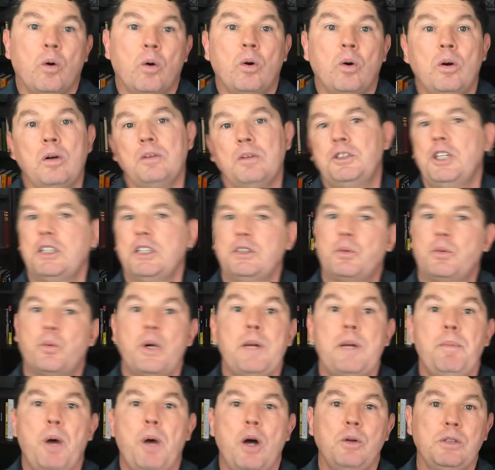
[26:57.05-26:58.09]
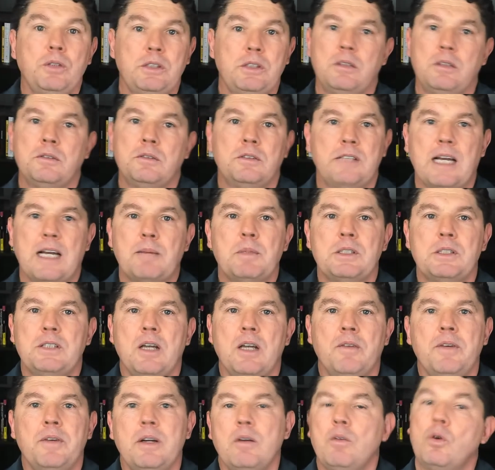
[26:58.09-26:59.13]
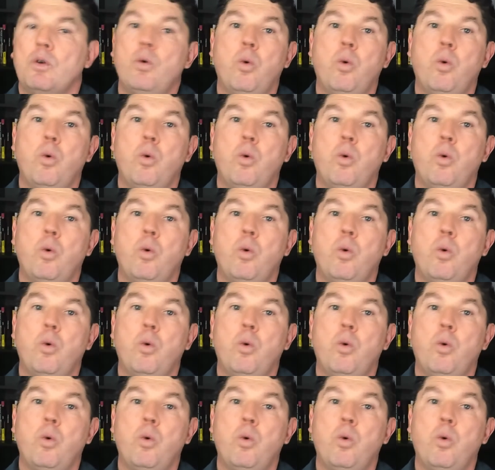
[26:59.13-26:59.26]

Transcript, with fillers: or just repost segments of it